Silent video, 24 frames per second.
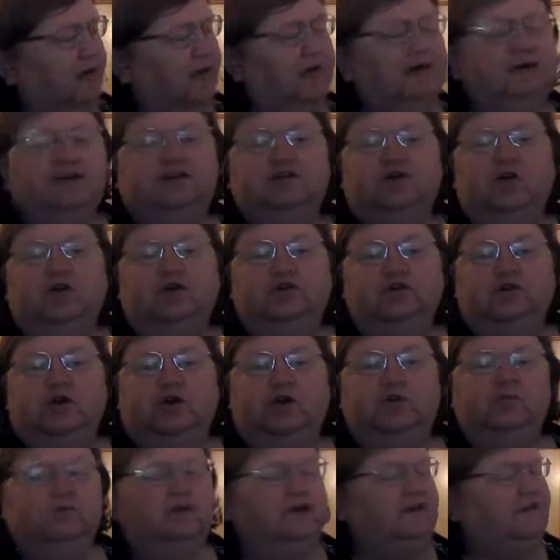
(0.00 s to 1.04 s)
He did not
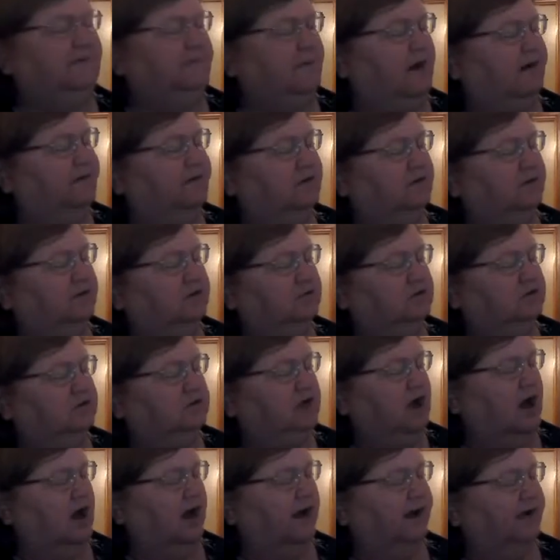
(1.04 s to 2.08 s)
know what his mother looked
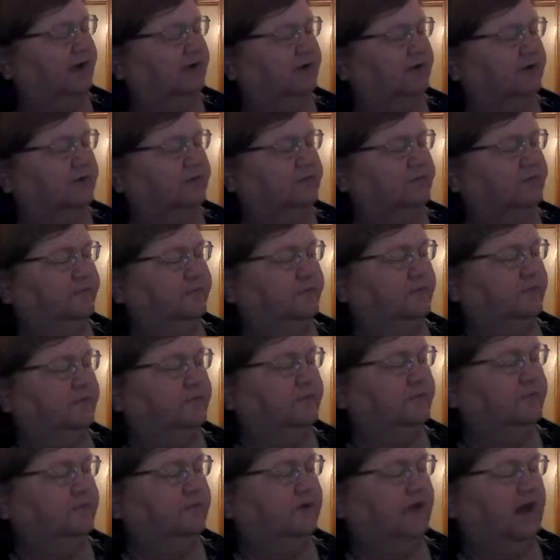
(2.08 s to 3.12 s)
like.
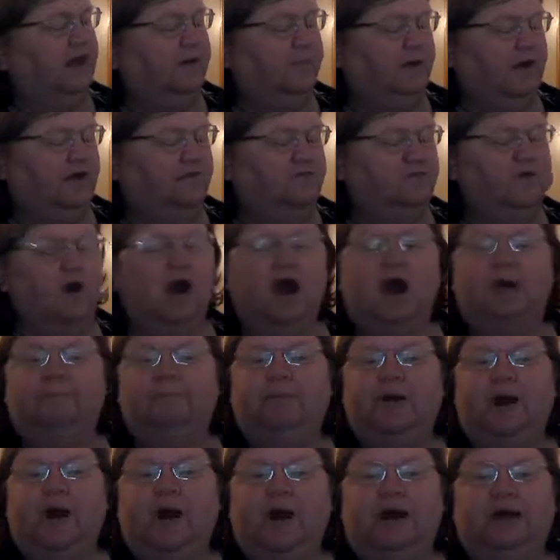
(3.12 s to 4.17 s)
He went right
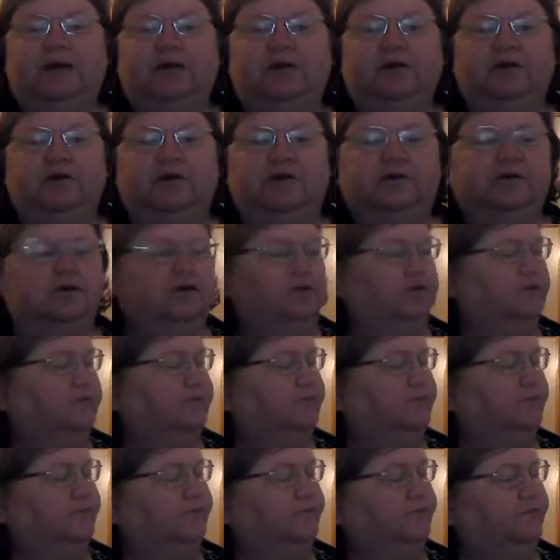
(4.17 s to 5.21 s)
by her.
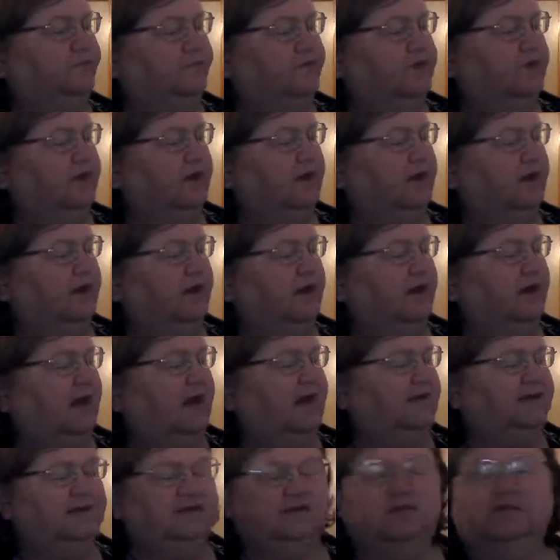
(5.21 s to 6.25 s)

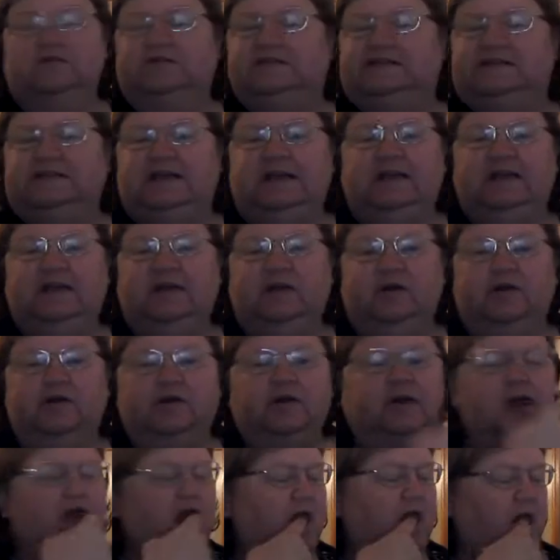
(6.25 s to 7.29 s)
He did not see
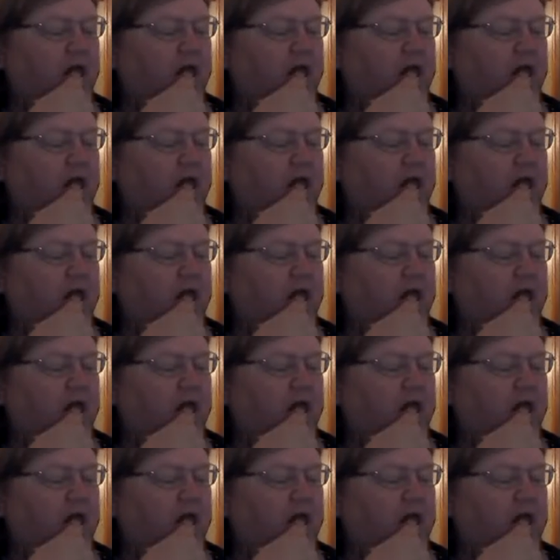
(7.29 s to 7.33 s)
her.